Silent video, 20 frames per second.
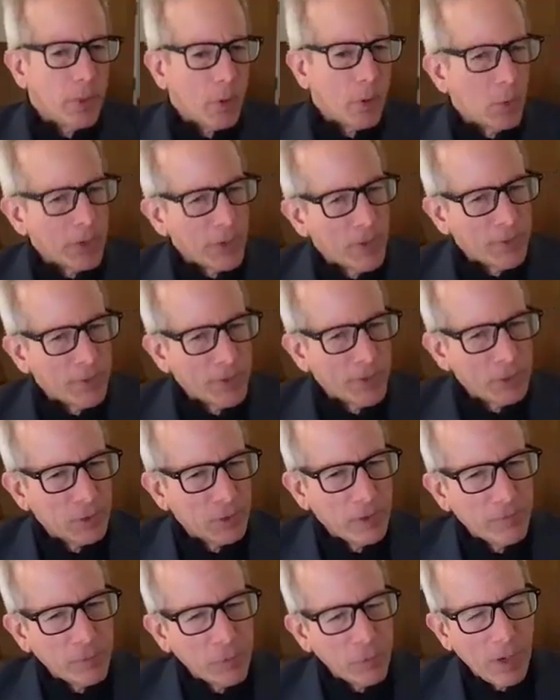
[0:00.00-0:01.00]
But one of the things
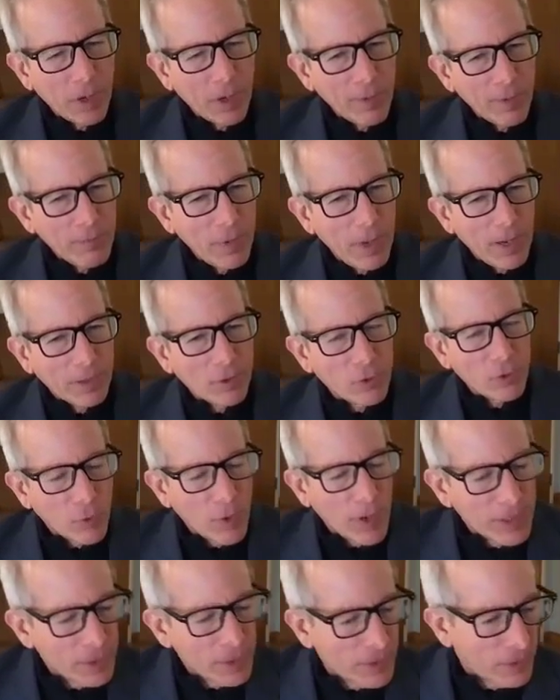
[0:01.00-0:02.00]
I
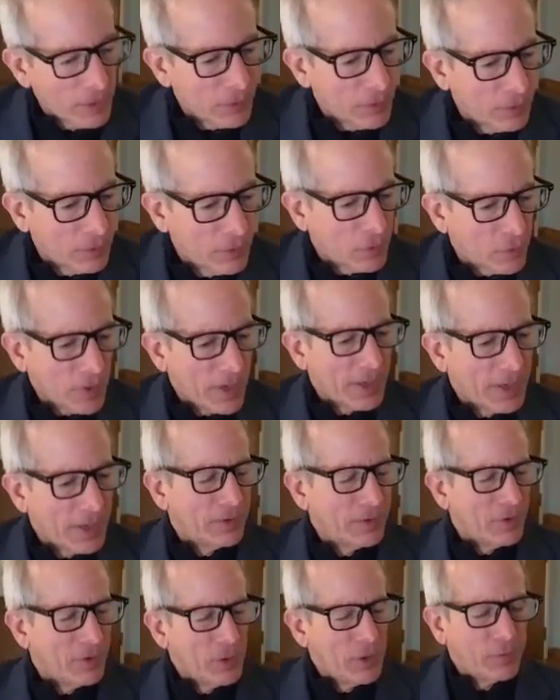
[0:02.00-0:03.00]
try to
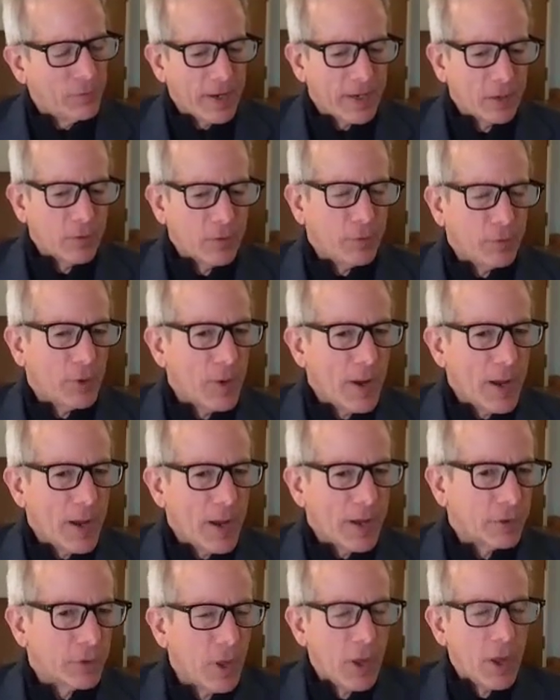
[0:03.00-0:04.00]
see if I can figure
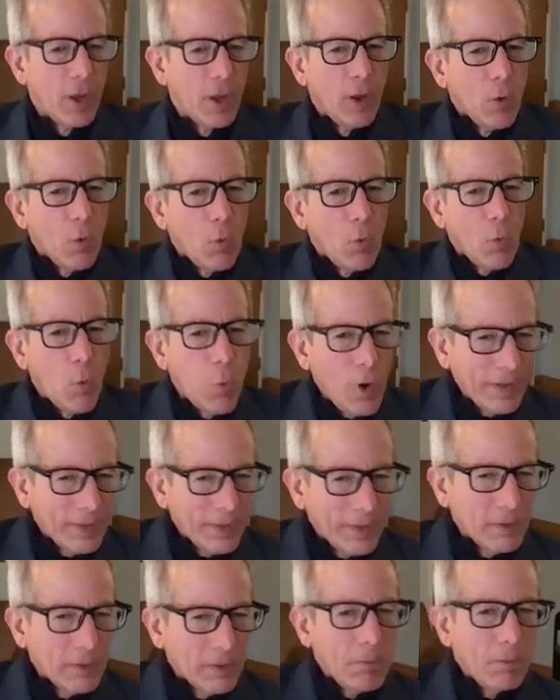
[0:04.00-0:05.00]
out is
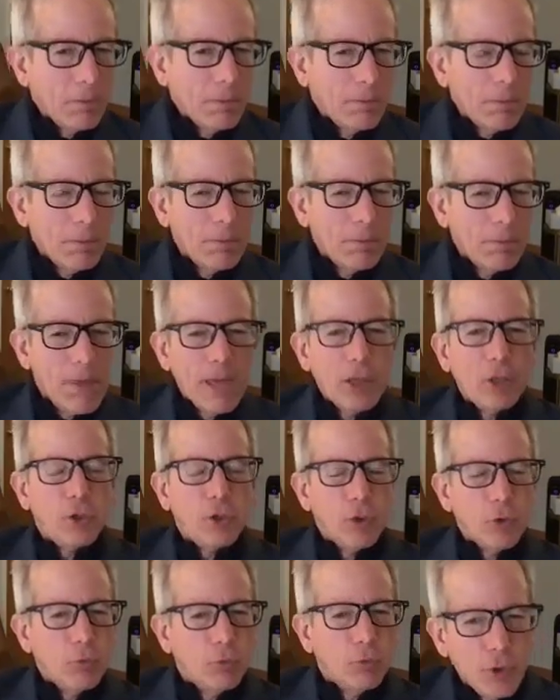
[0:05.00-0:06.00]
what
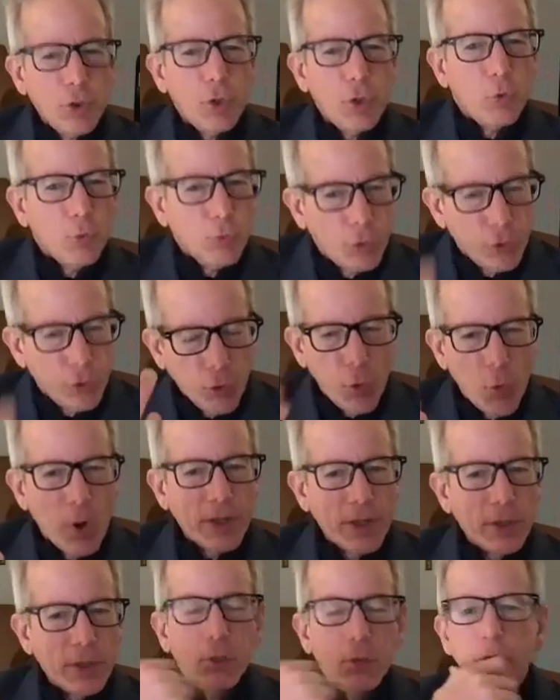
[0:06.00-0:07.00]
makes you do
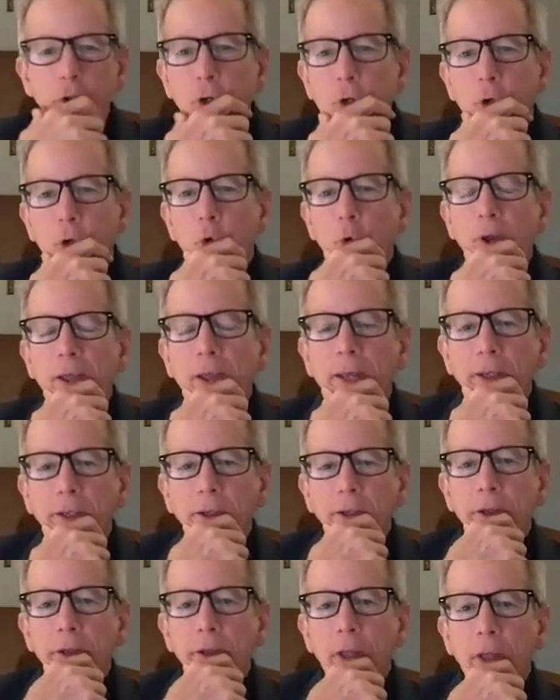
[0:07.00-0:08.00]
what you do,
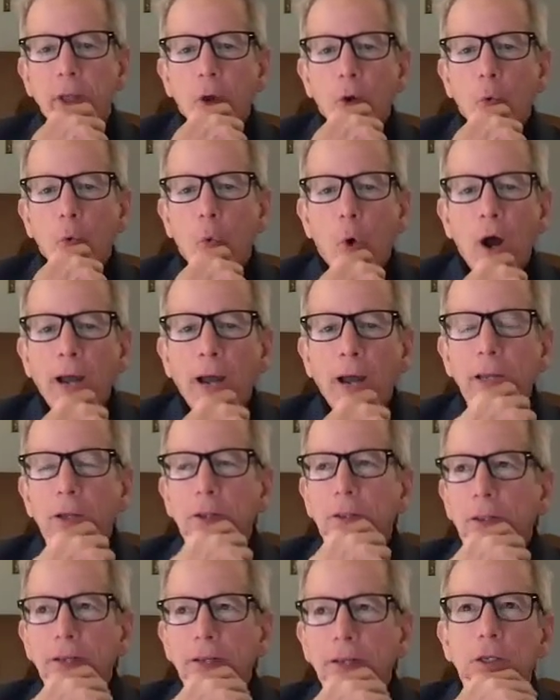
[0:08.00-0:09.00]
and why
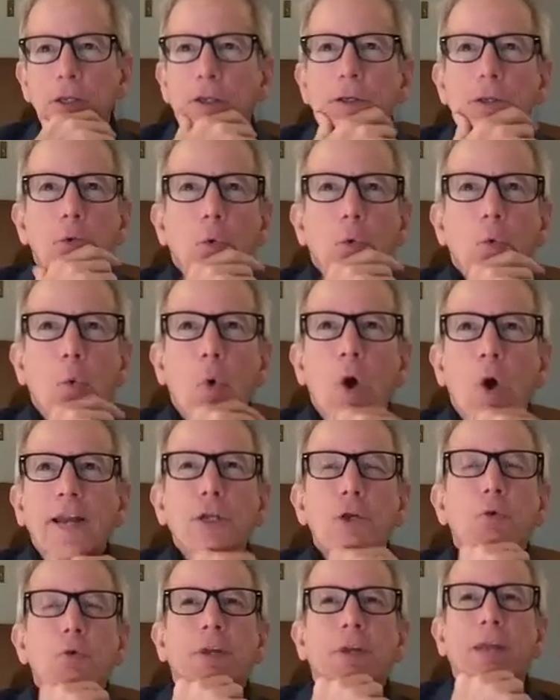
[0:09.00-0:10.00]
do
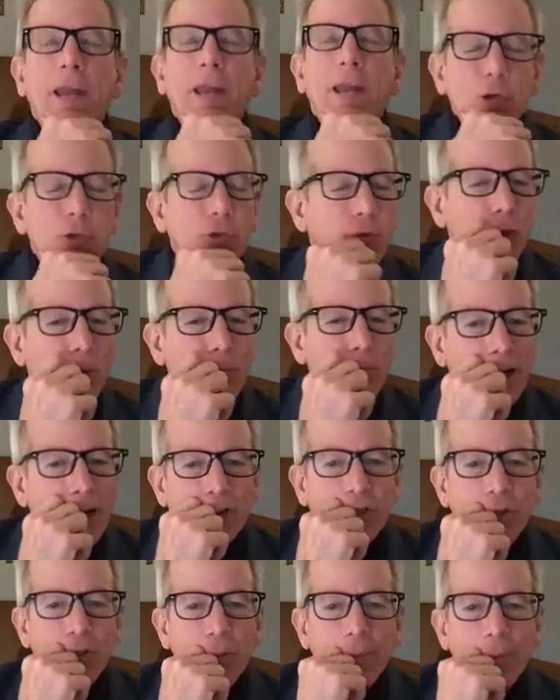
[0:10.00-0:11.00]
you care so much?